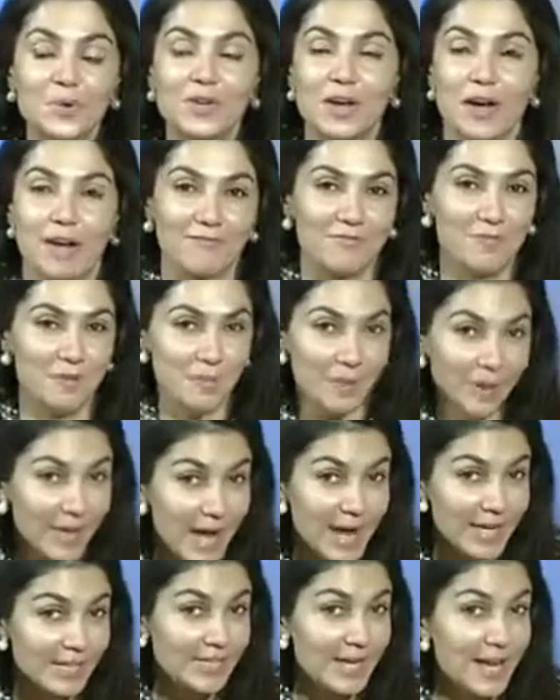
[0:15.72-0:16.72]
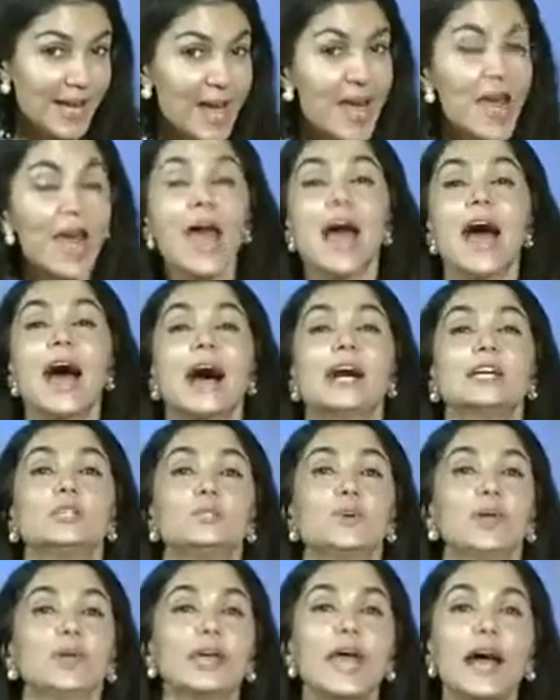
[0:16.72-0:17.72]
of The Big Idea
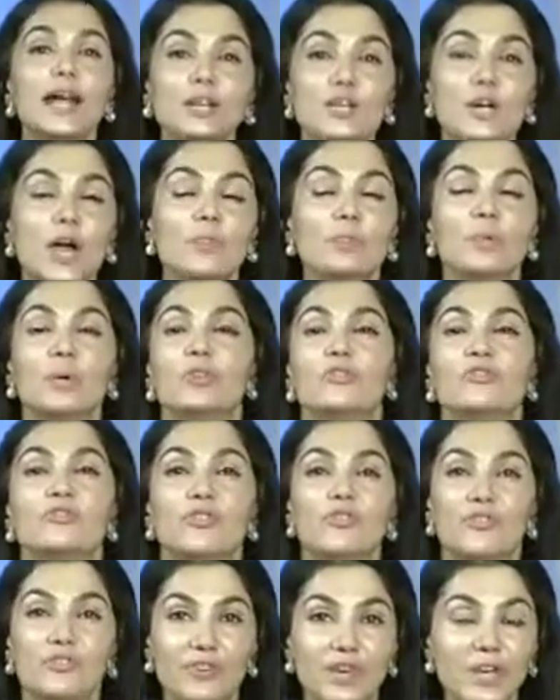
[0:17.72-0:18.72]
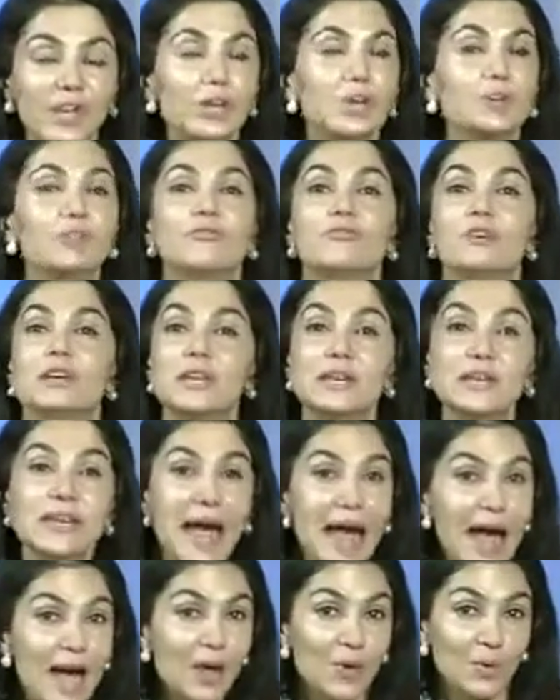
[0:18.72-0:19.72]
as we catch up with revered,
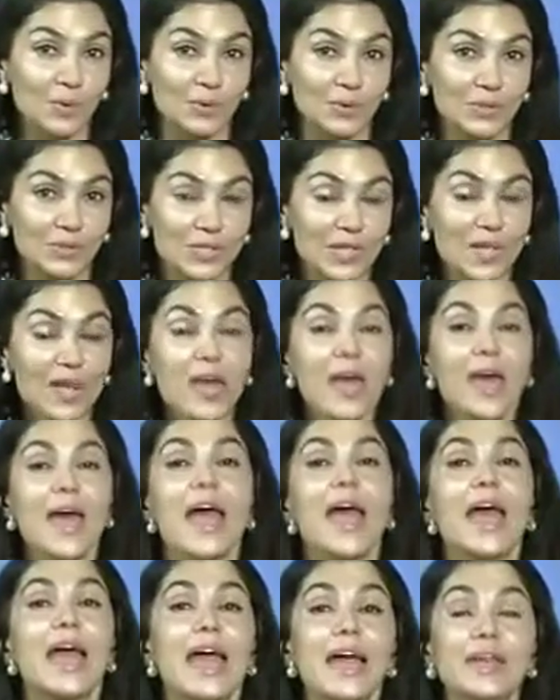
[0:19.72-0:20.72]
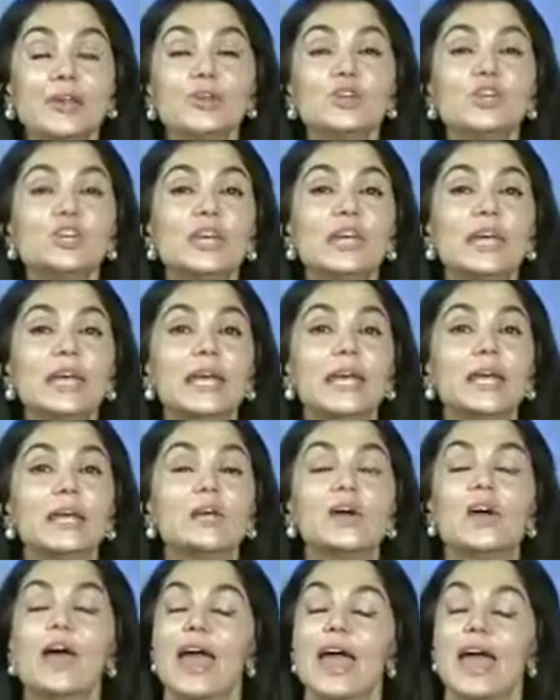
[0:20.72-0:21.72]
renowned energy
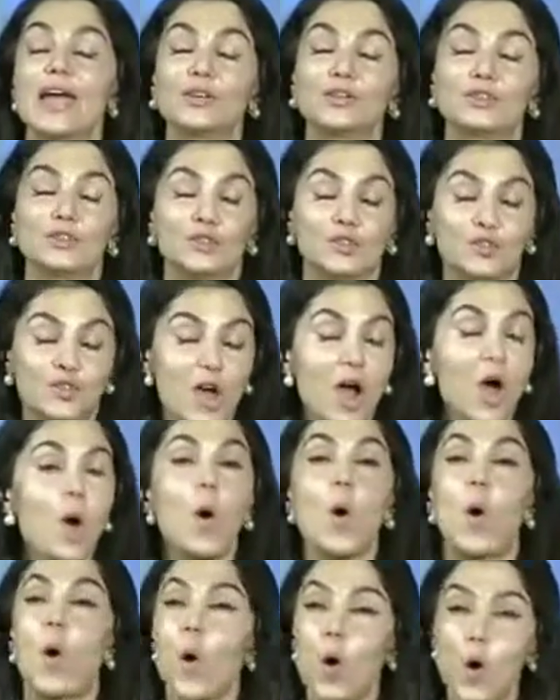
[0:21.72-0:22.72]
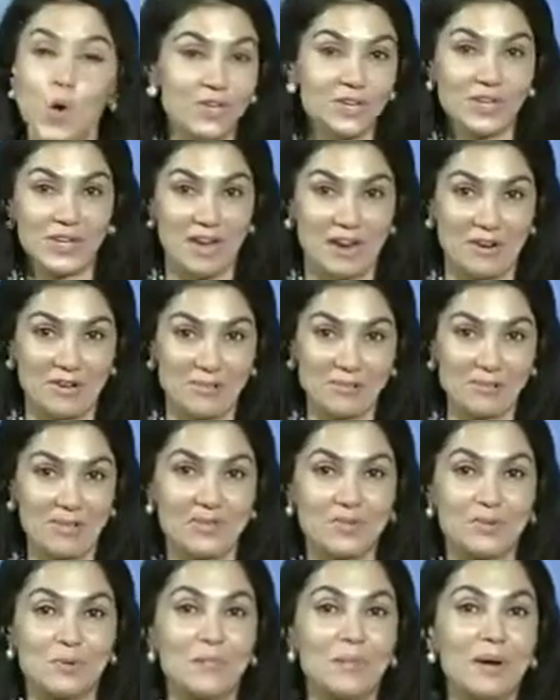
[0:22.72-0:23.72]
healer extraordinaire,
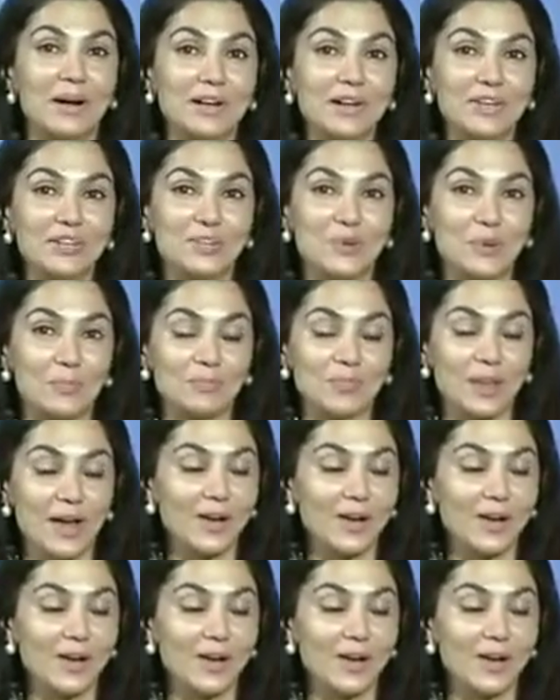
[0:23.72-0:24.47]
Mr. Pankaj Gupta.